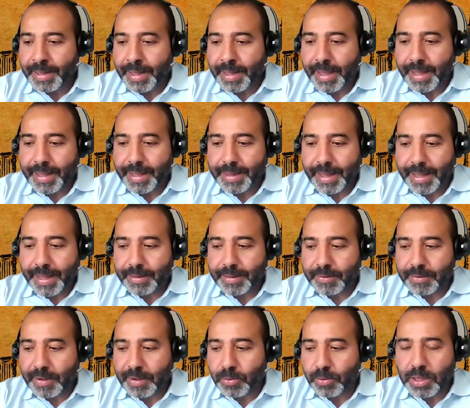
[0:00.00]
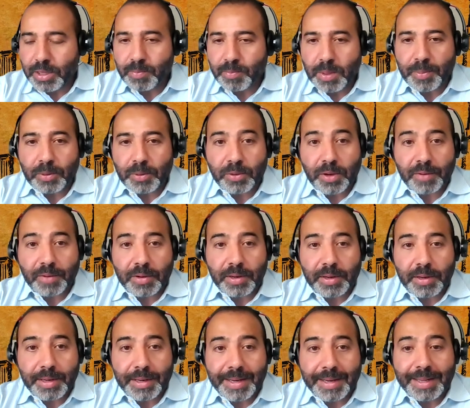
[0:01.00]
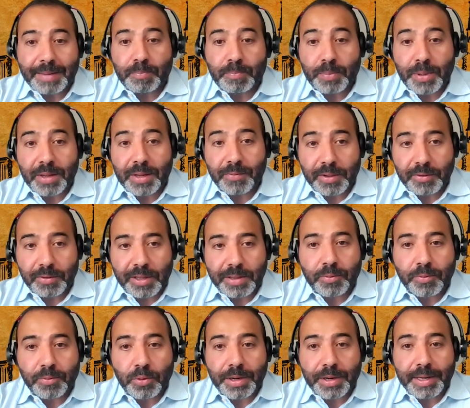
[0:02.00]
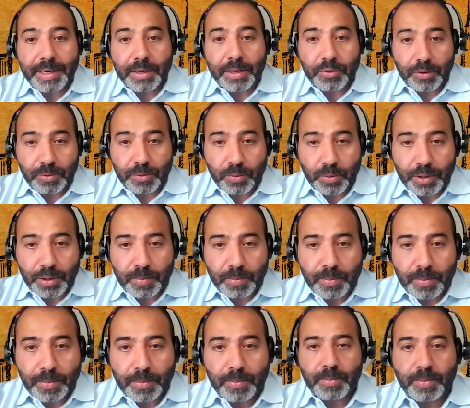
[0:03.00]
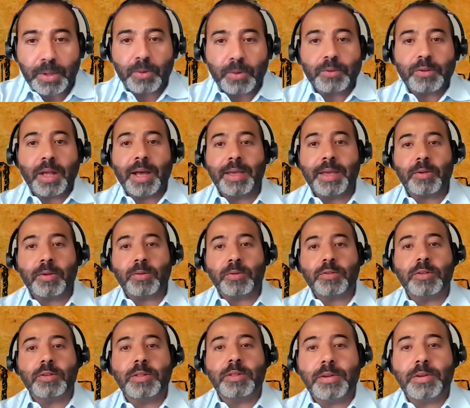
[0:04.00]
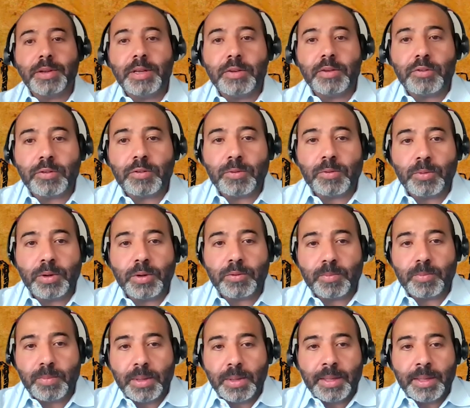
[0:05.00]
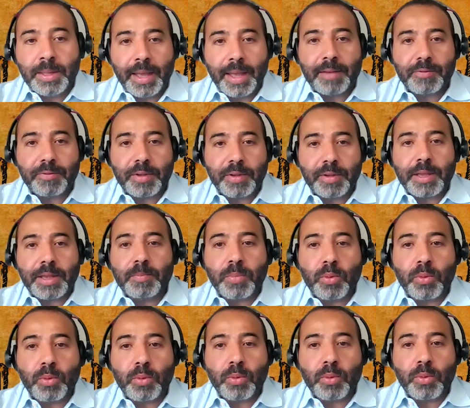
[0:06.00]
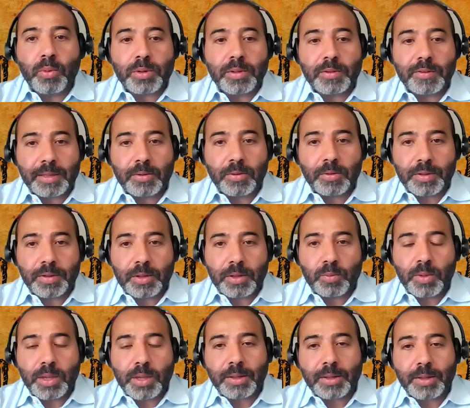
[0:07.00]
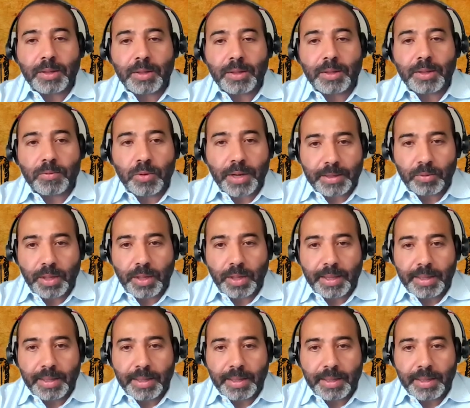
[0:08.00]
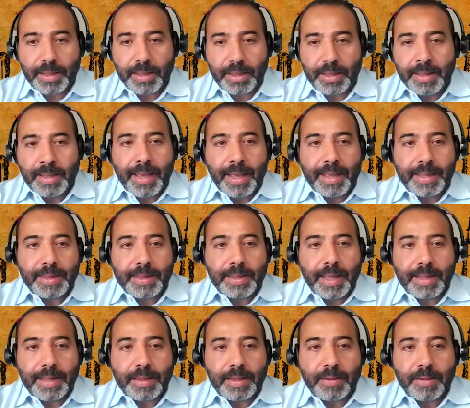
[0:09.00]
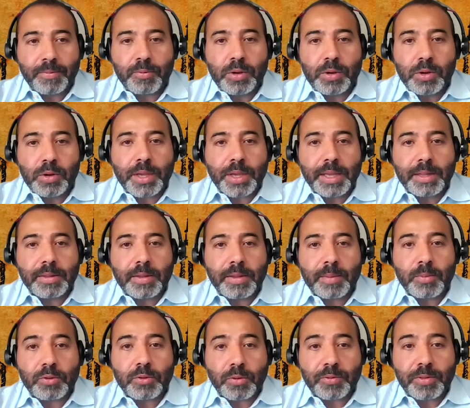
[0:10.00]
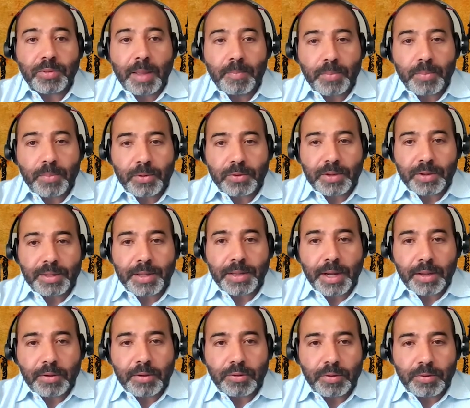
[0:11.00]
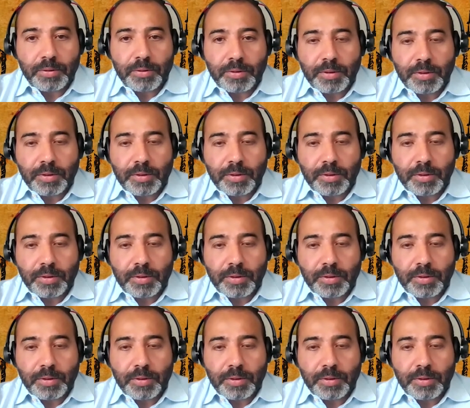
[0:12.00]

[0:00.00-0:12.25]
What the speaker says: and Saudi people travel previously for religious tourism, because I consider religious tourism a very important sector that we cannot forget today. And if we look in terms of numbers and ratios,